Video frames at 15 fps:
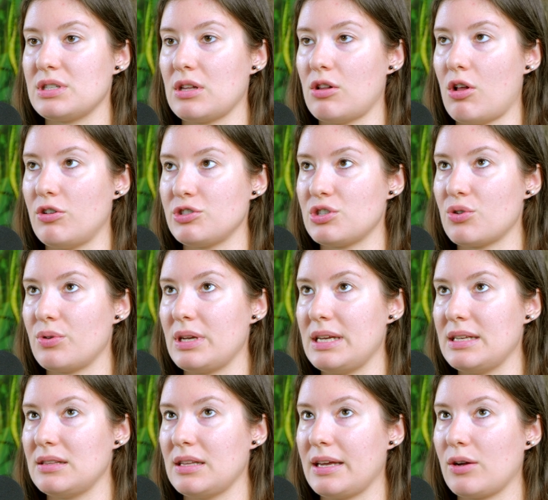They'll also
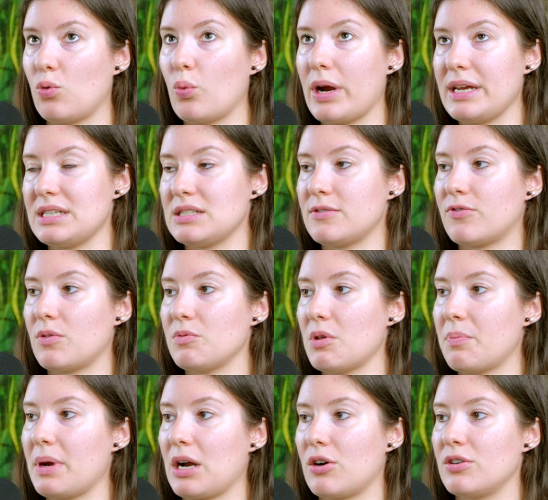eat like waste from the
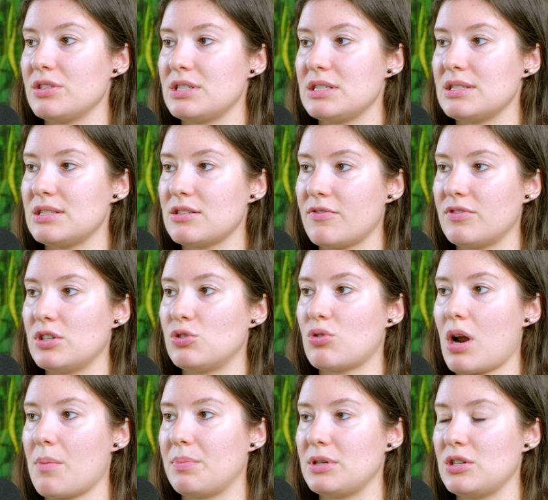parents and stuff that
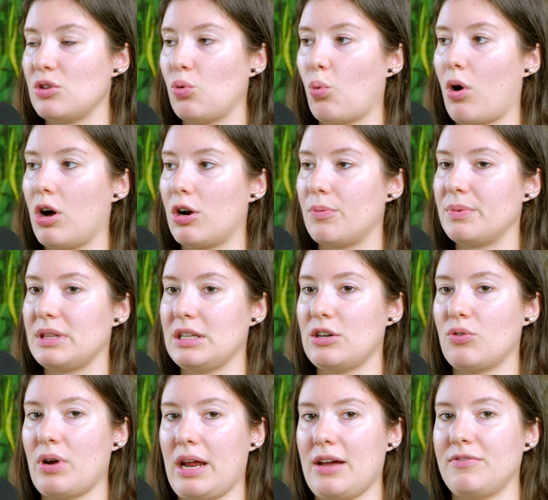drop into the water, but they
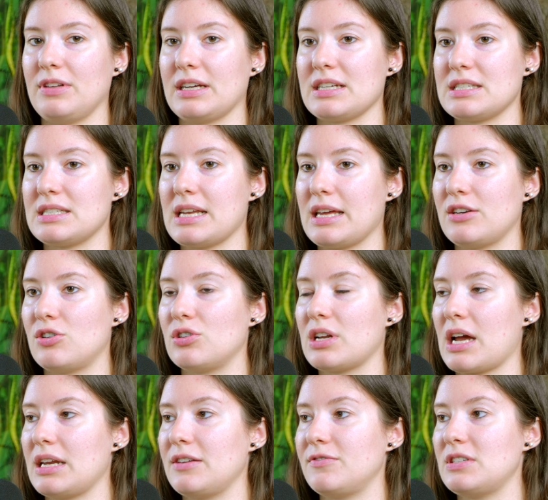don't have like a standard
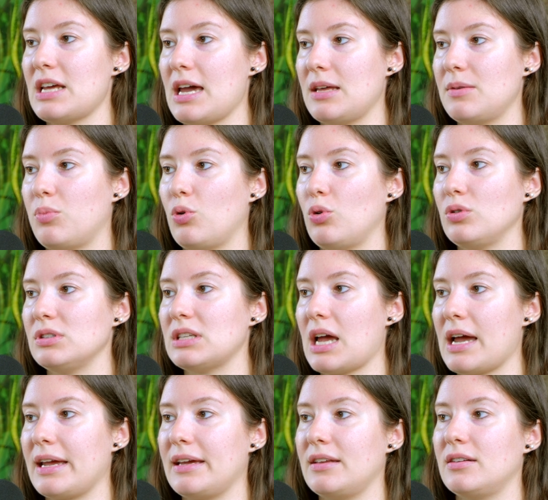kind of tadpole
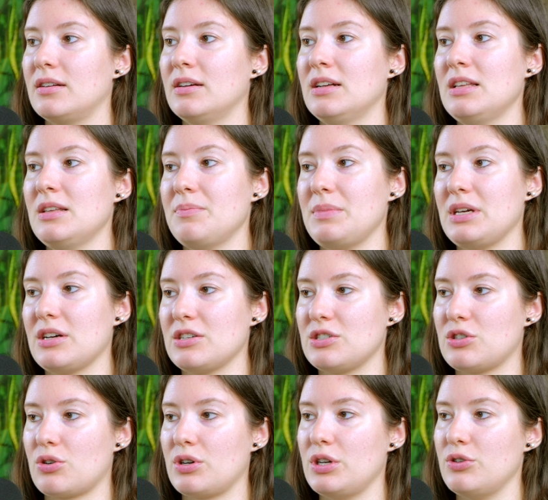diet because
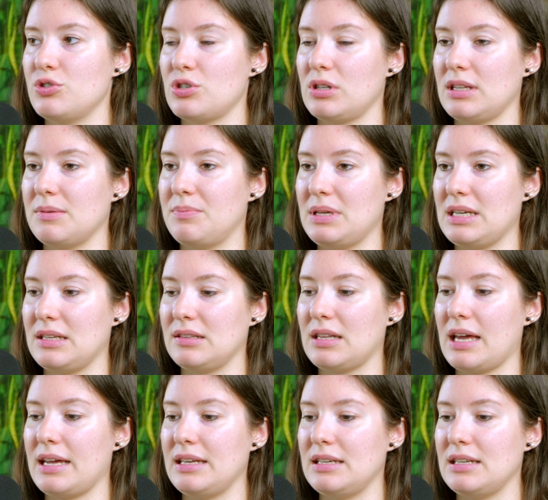they're usually being
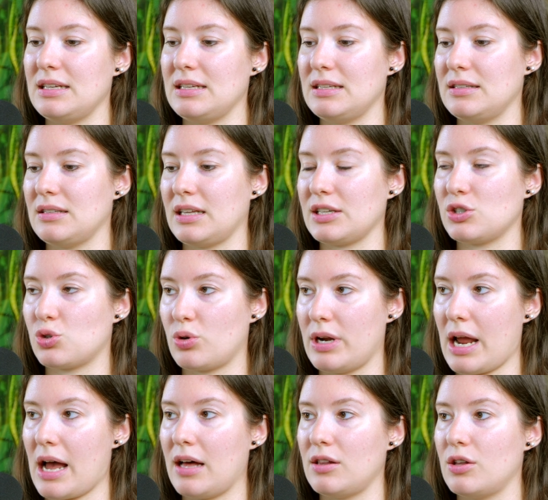laid in like tree
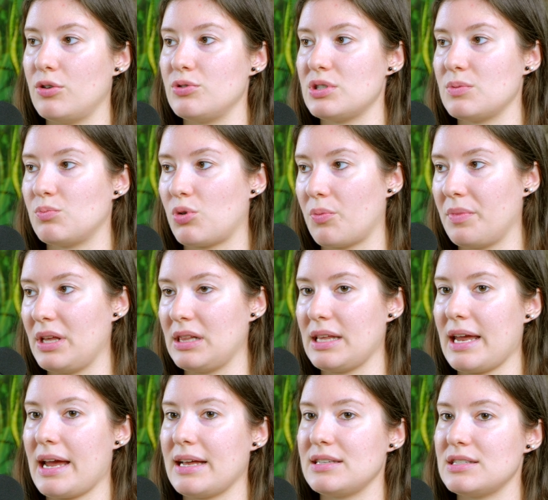hollows and
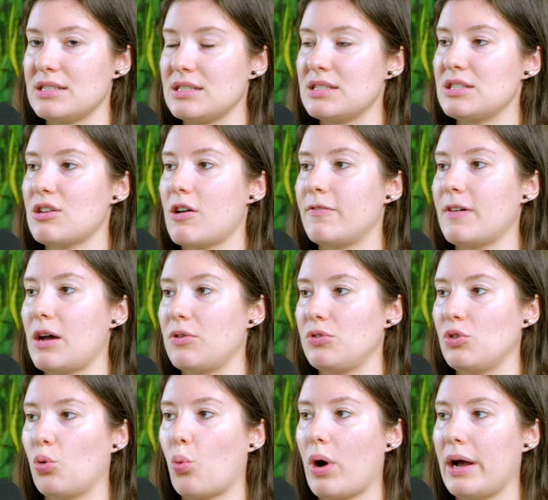bromeliads and stuff out in
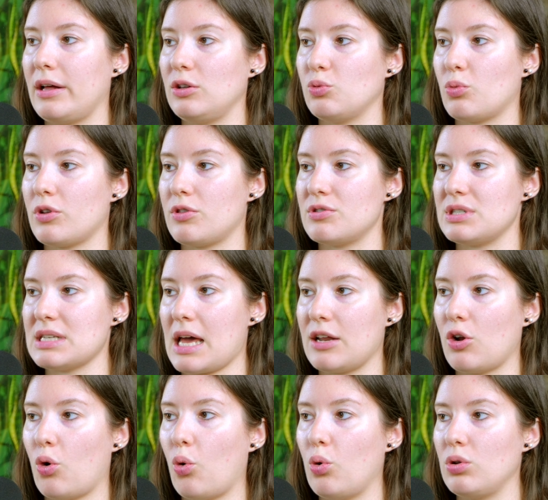the wild where there's not
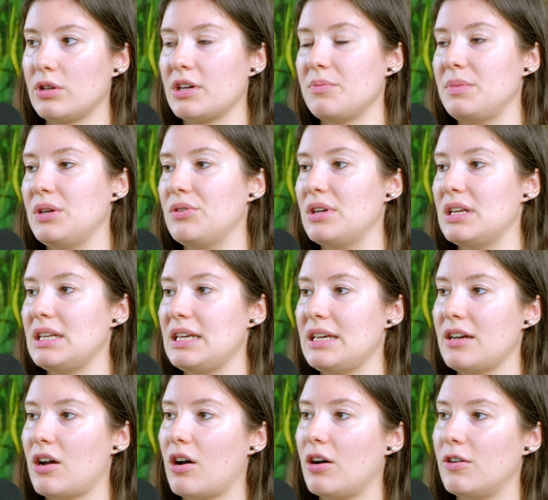a whole
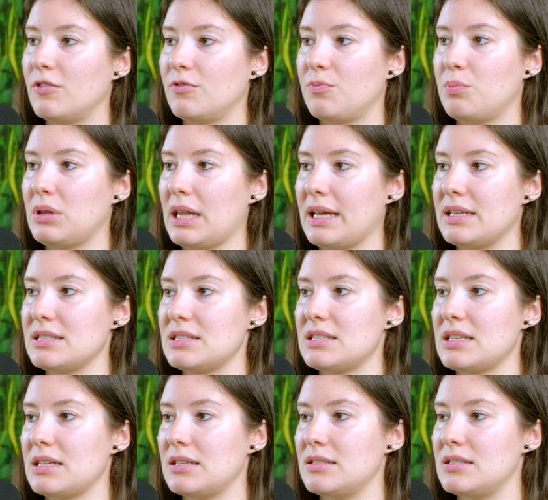community of
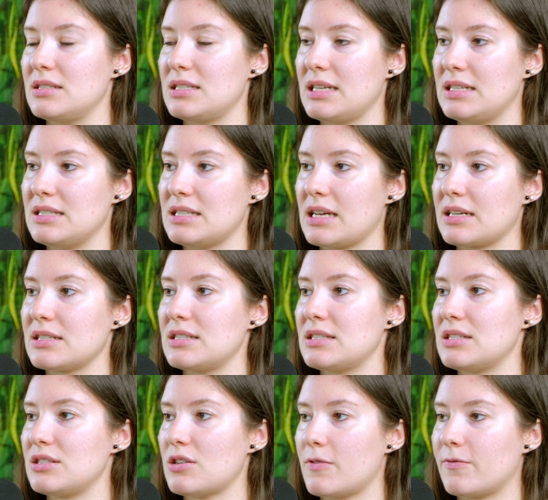plants and insects
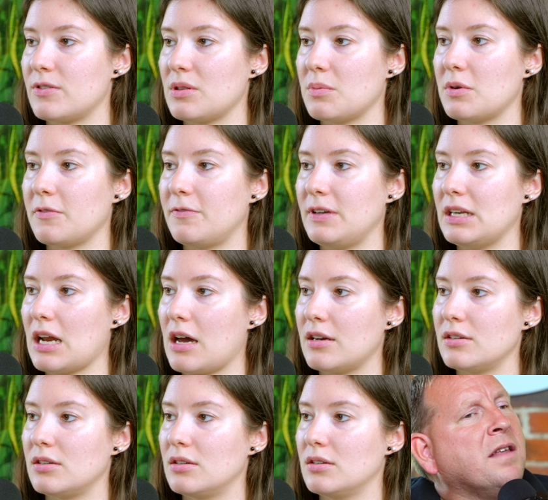and stuff for them to feed
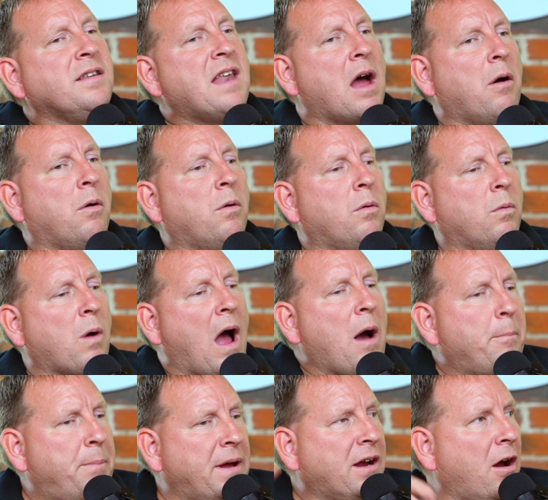on. Now, how
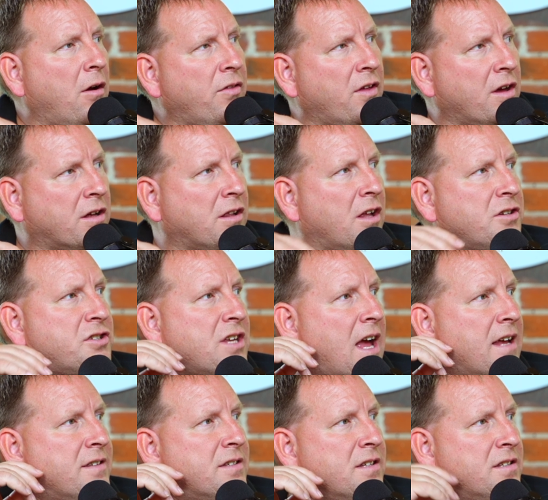big are the clutch
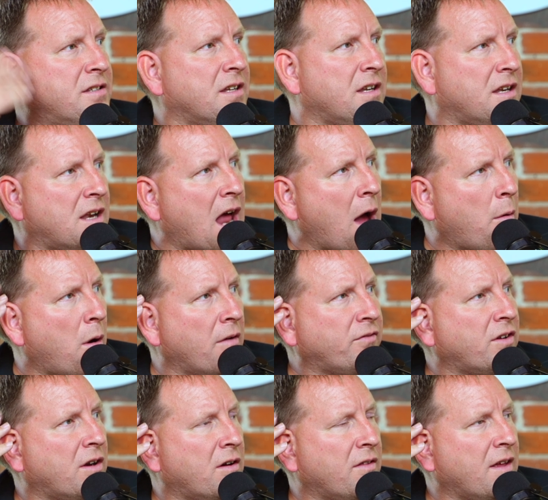sizes and how
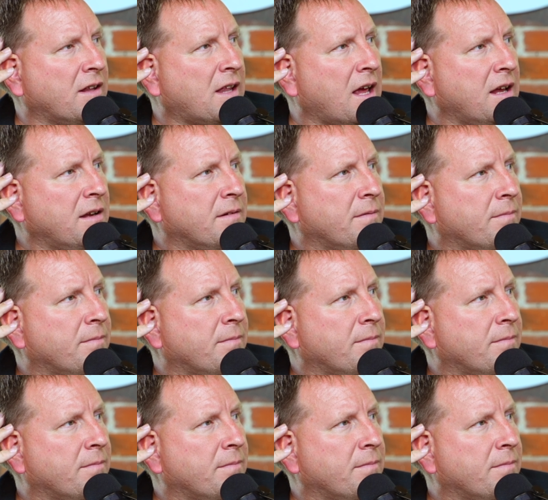often are they laying?